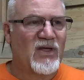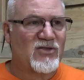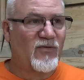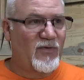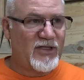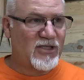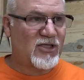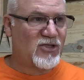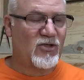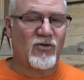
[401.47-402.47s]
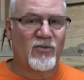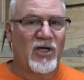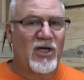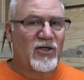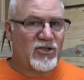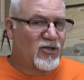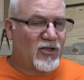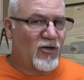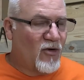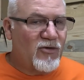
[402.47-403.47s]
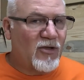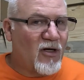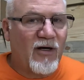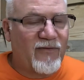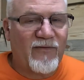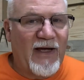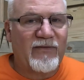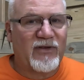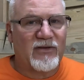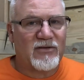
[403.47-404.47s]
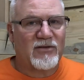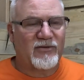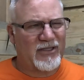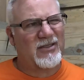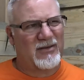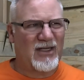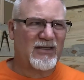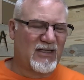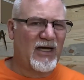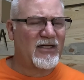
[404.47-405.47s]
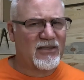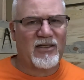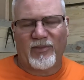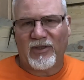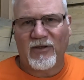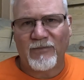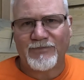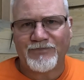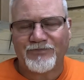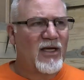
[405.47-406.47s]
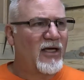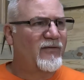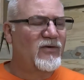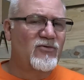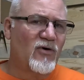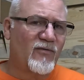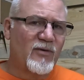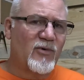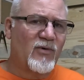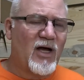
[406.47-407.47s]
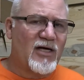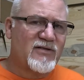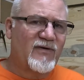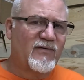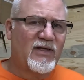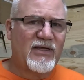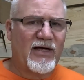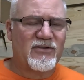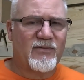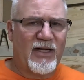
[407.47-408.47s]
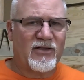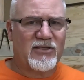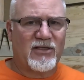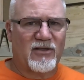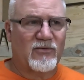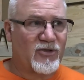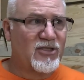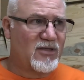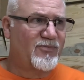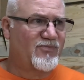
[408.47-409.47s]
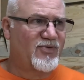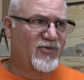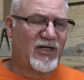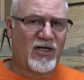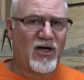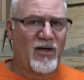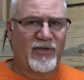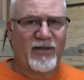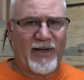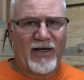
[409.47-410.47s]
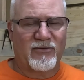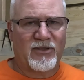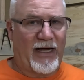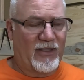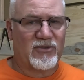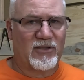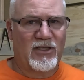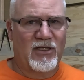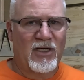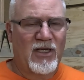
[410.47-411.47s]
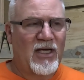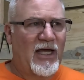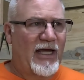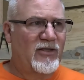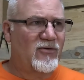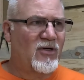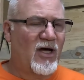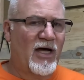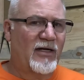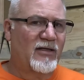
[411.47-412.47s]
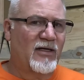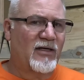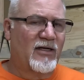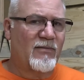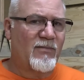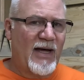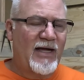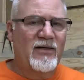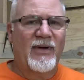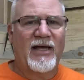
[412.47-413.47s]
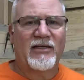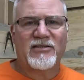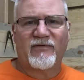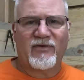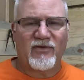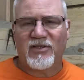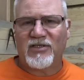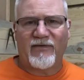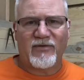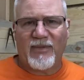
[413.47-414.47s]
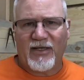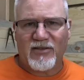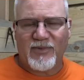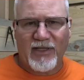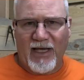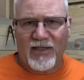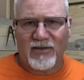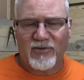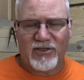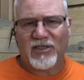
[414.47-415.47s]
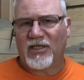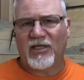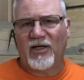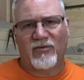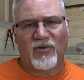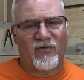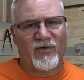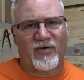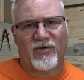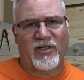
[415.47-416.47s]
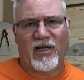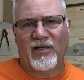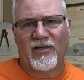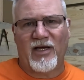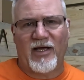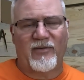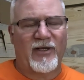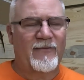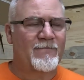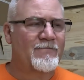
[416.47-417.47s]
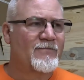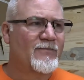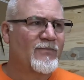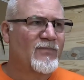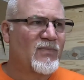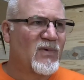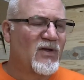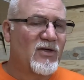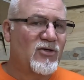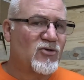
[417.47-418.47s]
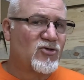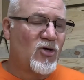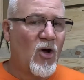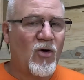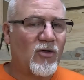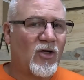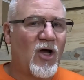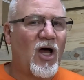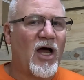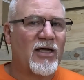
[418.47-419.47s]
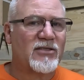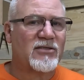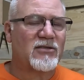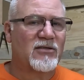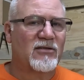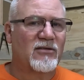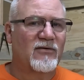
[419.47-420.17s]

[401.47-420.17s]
So if we just assume that you're going to own your car for 5 years, which that's kind of typical, if you drove the Mirage 15,000 miles a year, which is a pretty common amount actually, and you got a combined mileage of 37 miles per gallon, which it can get over 39 on the highway, then your total cost